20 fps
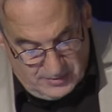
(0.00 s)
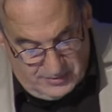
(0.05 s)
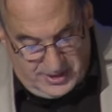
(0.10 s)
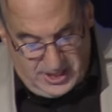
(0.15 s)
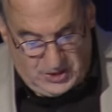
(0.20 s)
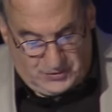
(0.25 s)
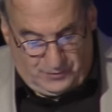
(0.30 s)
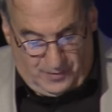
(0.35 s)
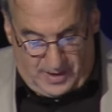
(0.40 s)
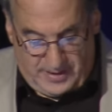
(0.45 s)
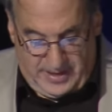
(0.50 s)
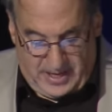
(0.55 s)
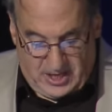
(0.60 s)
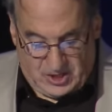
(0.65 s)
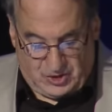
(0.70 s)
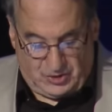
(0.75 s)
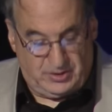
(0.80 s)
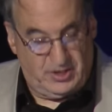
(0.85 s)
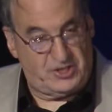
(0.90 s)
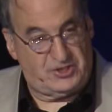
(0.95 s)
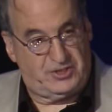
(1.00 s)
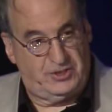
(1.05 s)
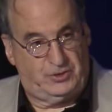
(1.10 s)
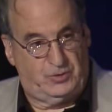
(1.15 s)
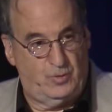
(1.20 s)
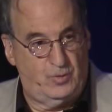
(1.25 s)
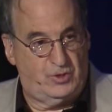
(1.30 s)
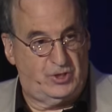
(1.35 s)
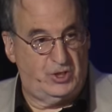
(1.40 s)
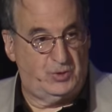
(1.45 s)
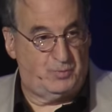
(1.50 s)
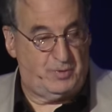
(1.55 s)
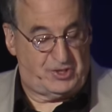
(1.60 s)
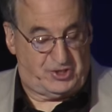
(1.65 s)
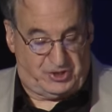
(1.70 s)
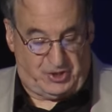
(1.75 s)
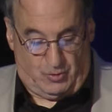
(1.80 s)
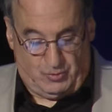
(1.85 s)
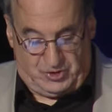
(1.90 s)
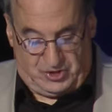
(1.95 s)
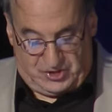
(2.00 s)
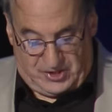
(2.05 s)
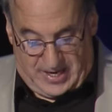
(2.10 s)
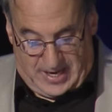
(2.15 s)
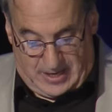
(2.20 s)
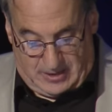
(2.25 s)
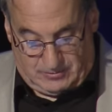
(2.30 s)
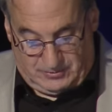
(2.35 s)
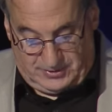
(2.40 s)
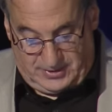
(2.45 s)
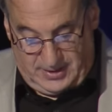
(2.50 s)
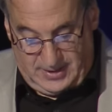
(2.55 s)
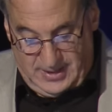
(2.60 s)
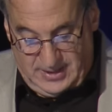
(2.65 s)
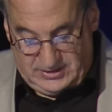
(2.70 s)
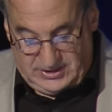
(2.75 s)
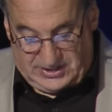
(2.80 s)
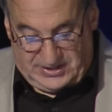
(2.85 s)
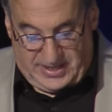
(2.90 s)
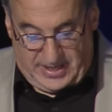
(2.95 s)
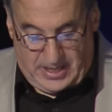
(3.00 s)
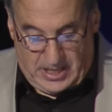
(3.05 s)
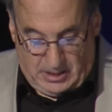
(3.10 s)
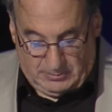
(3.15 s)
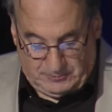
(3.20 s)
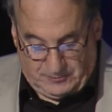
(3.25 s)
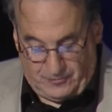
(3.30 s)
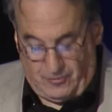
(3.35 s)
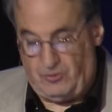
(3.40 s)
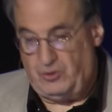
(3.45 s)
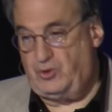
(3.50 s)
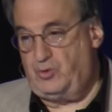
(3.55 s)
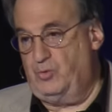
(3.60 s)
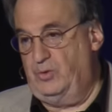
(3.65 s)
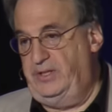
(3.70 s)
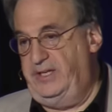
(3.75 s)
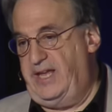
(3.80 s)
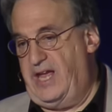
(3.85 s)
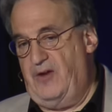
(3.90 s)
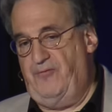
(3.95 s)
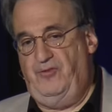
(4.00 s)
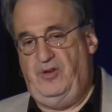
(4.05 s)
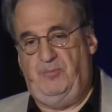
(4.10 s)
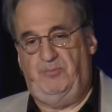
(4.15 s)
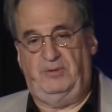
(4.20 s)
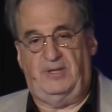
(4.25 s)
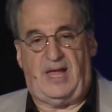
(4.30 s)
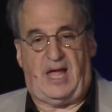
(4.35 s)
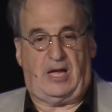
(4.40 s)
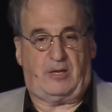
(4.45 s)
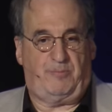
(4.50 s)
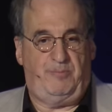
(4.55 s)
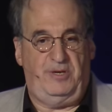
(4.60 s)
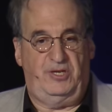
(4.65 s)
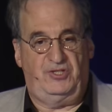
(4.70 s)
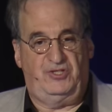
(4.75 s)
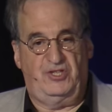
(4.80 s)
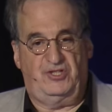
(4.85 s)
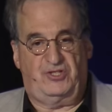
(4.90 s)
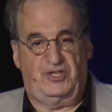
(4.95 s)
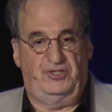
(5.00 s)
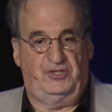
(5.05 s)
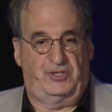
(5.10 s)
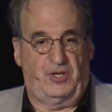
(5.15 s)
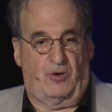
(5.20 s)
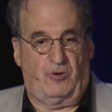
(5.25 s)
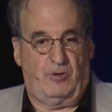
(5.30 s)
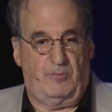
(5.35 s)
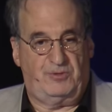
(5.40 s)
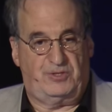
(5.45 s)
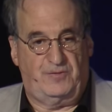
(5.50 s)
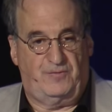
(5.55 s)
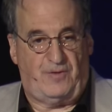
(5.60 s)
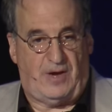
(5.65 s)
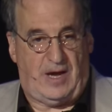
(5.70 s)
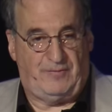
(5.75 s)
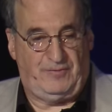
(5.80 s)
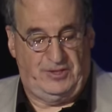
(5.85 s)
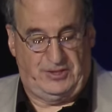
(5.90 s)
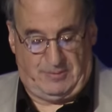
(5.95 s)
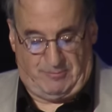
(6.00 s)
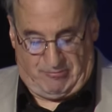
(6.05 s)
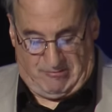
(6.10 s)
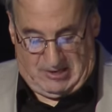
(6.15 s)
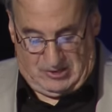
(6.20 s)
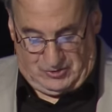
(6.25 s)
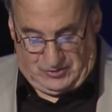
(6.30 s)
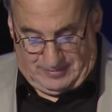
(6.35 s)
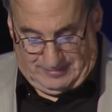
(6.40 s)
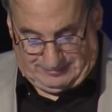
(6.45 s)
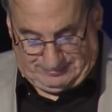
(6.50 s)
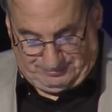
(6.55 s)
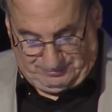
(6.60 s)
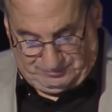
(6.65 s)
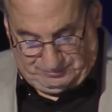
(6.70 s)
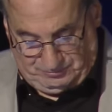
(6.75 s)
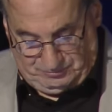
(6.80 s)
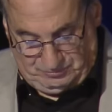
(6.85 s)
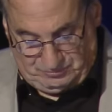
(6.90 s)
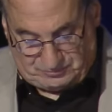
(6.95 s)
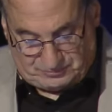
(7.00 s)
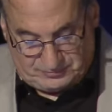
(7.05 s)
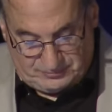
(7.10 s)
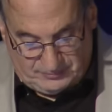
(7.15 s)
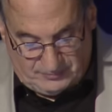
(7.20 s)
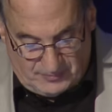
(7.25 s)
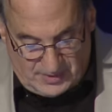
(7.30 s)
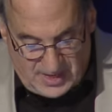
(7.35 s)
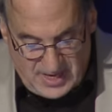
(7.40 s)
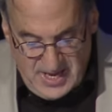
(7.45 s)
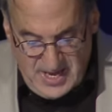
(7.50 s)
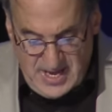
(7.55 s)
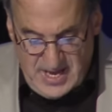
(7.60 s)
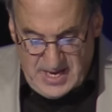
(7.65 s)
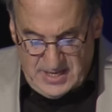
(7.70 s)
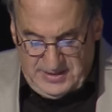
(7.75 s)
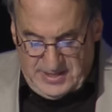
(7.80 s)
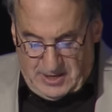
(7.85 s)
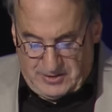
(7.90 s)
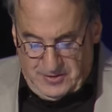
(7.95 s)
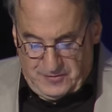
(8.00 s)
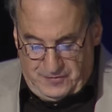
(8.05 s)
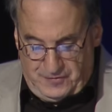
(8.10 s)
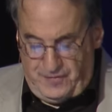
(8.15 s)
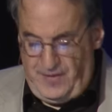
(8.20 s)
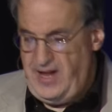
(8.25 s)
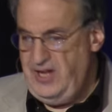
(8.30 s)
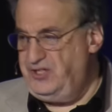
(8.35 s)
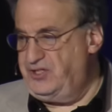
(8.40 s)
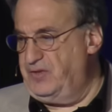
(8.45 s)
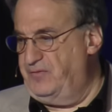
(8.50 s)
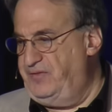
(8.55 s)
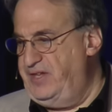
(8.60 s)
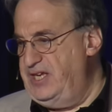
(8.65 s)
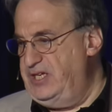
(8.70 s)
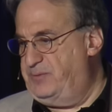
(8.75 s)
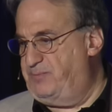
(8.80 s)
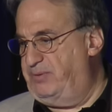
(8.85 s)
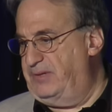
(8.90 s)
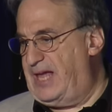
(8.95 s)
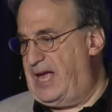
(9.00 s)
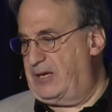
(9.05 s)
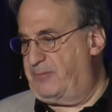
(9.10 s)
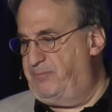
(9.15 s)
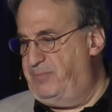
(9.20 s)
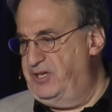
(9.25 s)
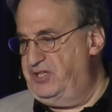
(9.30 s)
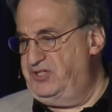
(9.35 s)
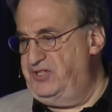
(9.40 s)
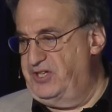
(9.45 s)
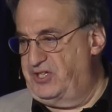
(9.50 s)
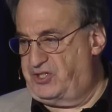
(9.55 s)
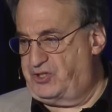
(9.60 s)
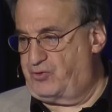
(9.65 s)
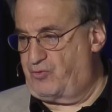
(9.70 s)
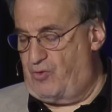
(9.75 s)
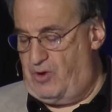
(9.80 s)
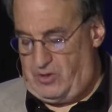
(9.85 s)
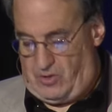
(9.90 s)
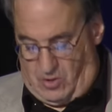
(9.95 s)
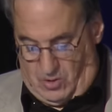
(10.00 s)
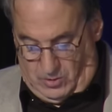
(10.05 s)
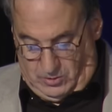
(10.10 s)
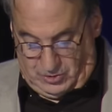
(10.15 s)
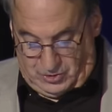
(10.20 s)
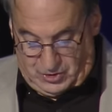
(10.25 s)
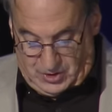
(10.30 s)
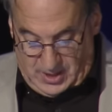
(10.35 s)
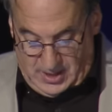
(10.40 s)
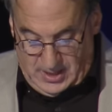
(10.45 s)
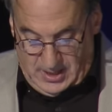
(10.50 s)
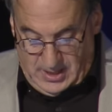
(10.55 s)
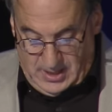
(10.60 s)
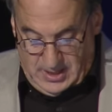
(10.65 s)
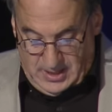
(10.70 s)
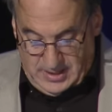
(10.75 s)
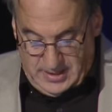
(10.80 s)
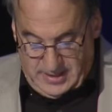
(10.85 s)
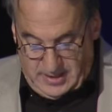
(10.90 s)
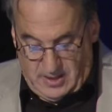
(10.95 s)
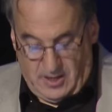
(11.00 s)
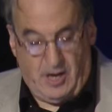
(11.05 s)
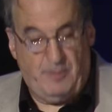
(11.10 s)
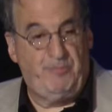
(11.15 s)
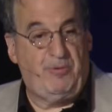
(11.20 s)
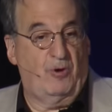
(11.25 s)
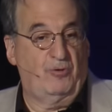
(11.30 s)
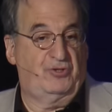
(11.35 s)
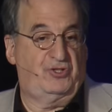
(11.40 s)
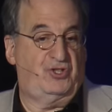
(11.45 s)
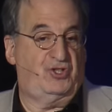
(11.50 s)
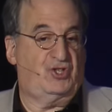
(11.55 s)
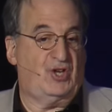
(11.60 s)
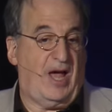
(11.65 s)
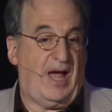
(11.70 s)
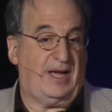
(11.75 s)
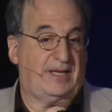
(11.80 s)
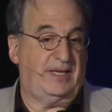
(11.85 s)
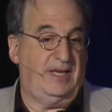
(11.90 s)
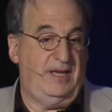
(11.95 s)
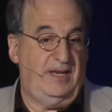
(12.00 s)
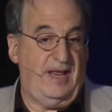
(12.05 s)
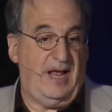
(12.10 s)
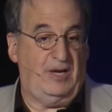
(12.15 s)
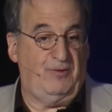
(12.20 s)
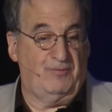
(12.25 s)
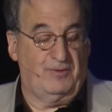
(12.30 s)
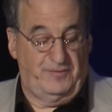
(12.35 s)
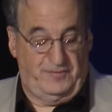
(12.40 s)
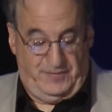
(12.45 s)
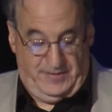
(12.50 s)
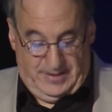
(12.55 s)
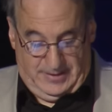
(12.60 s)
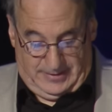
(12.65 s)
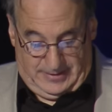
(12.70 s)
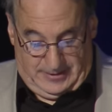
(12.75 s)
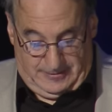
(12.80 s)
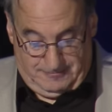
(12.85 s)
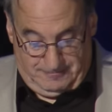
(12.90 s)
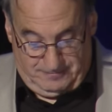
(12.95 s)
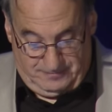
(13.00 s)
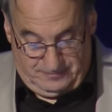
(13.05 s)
These financial institutions were so sound that they helped virtually every black business in Durham survive the Depression. Now, the fates of these black business strongholds are both shocking and revealing.